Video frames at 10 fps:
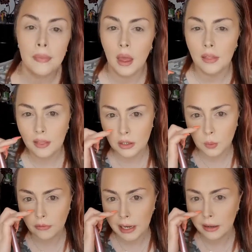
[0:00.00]
I think they just
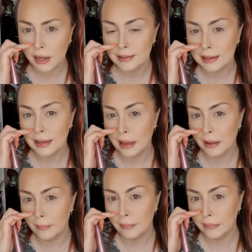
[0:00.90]
work really nicely,
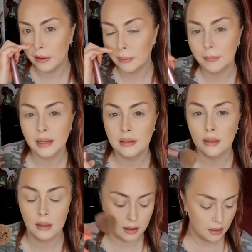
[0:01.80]
you know, mixing
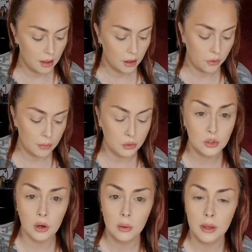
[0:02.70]
the cream
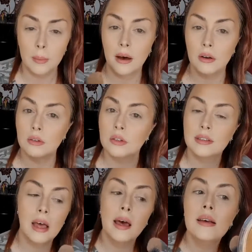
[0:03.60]
contour with the powder contour to
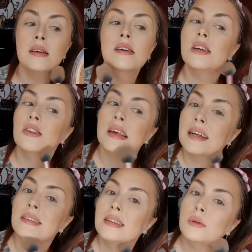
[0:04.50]
set. It just
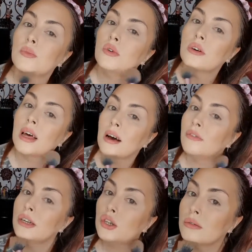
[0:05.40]
adds a little bit more of that
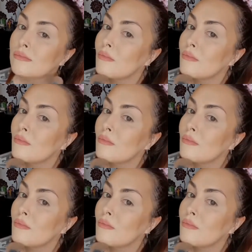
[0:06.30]
coverage.